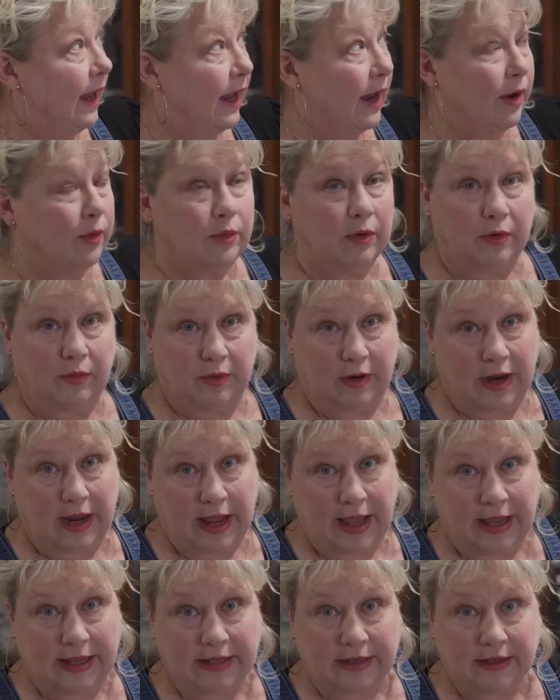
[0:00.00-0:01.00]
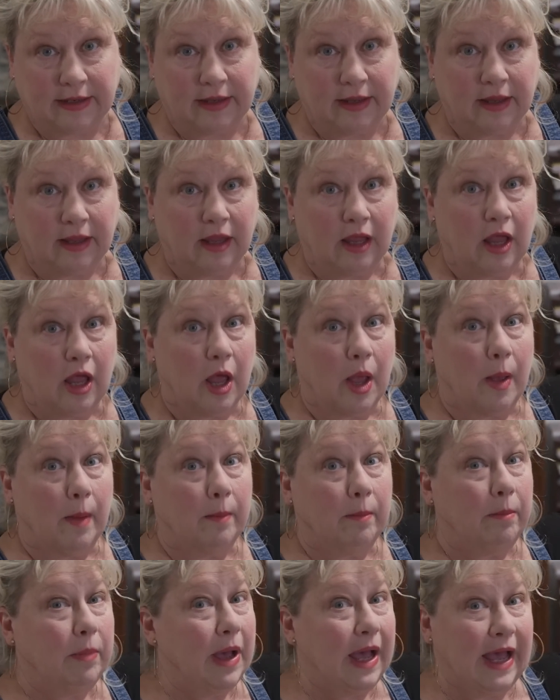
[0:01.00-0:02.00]
Ararat, Ararat
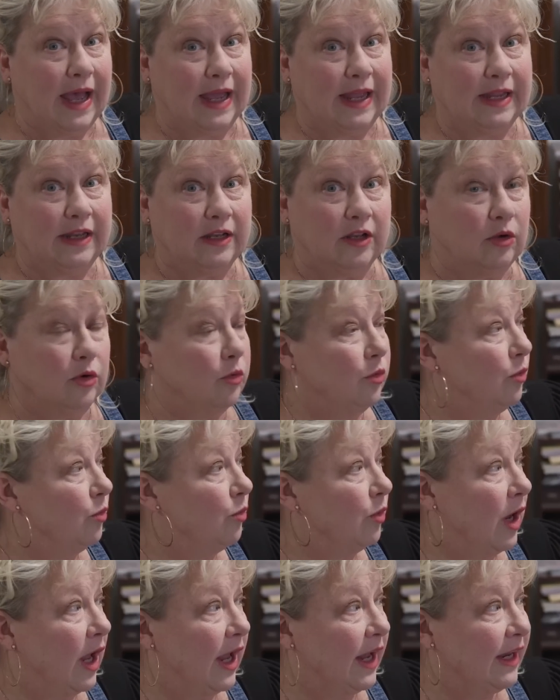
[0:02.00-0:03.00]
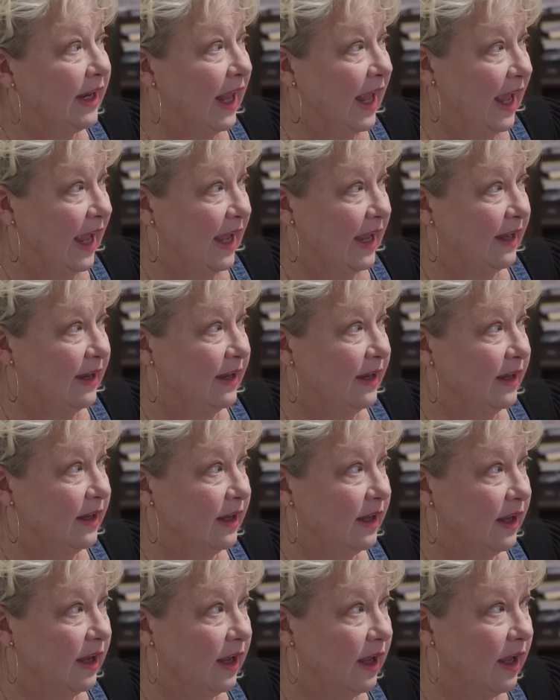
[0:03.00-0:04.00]
mm-hmm. but Ron had
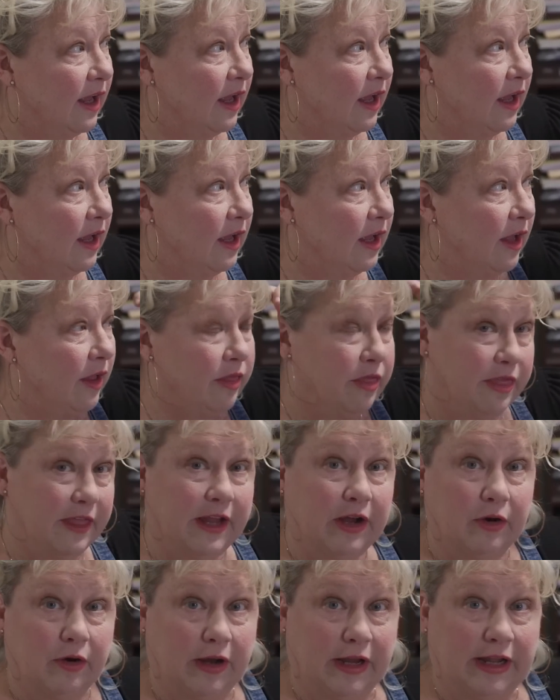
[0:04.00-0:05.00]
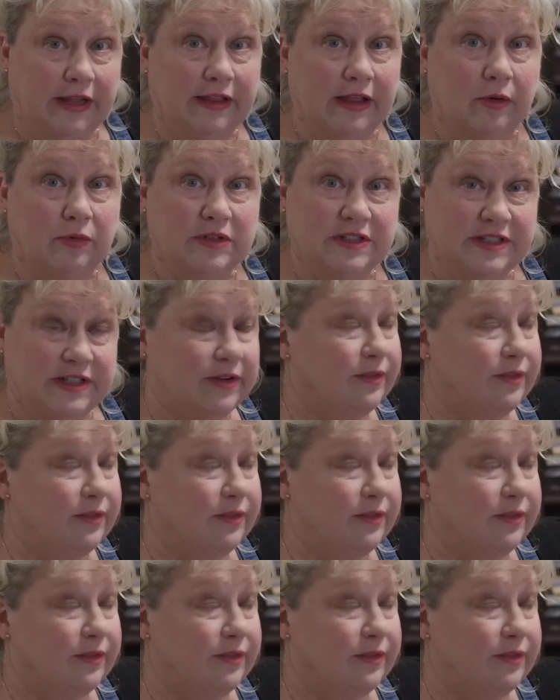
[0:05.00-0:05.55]
uh, a theory that was